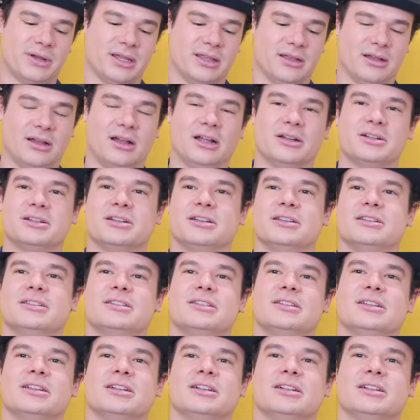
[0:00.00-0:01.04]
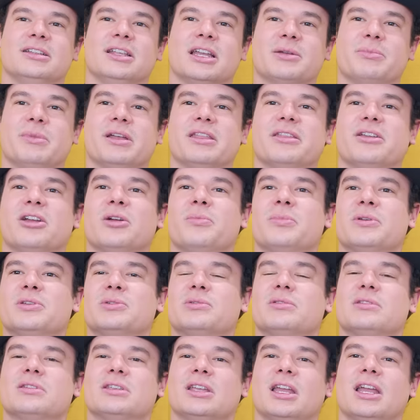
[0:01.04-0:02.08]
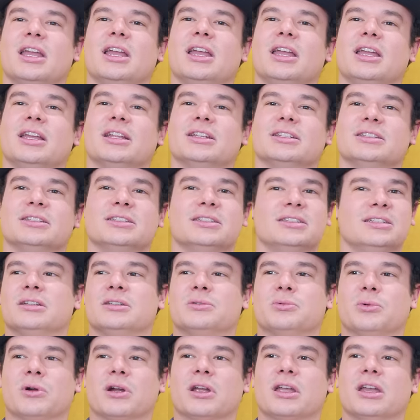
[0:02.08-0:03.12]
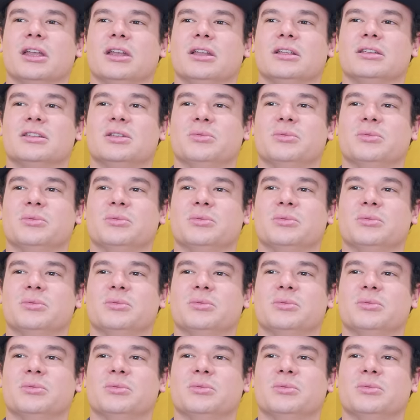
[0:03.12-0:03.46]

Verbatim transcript: by the haunches, like my therapist was saying, and just work it into